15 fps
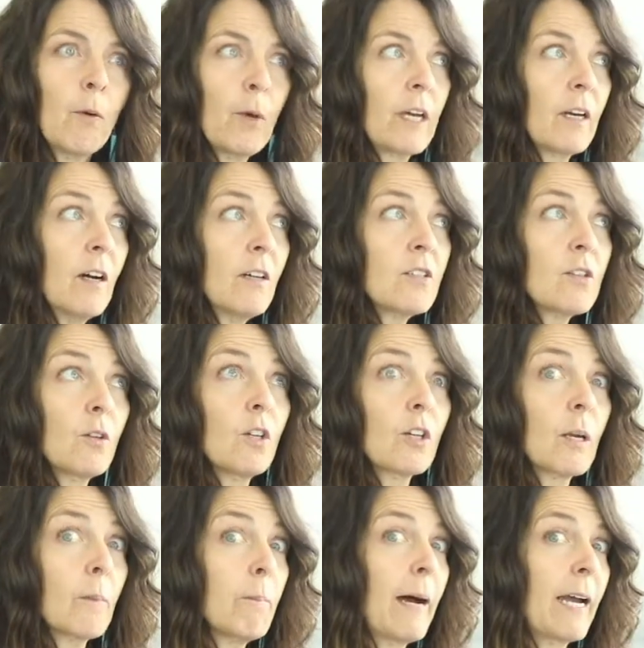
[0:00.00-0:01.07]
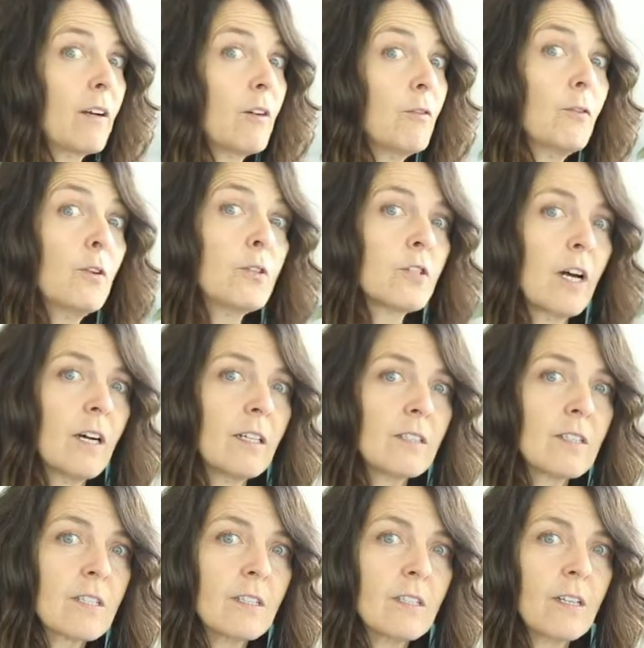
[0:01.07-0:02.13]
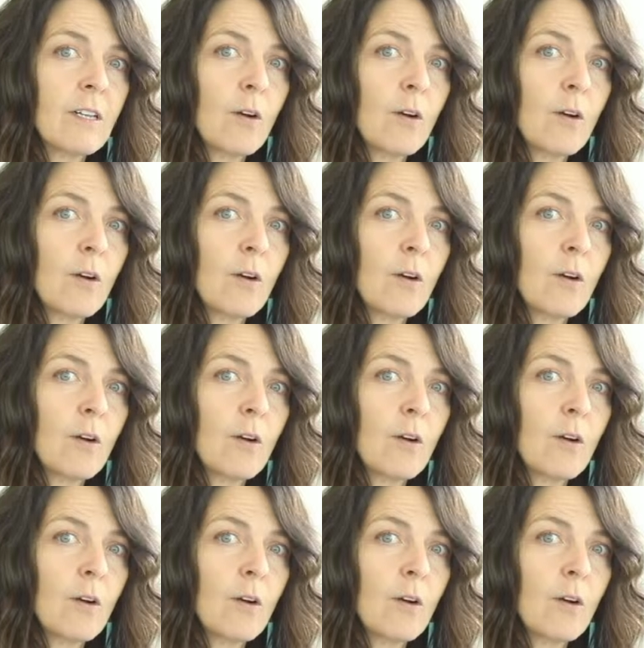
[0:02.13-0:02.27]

we can also look at biophotons.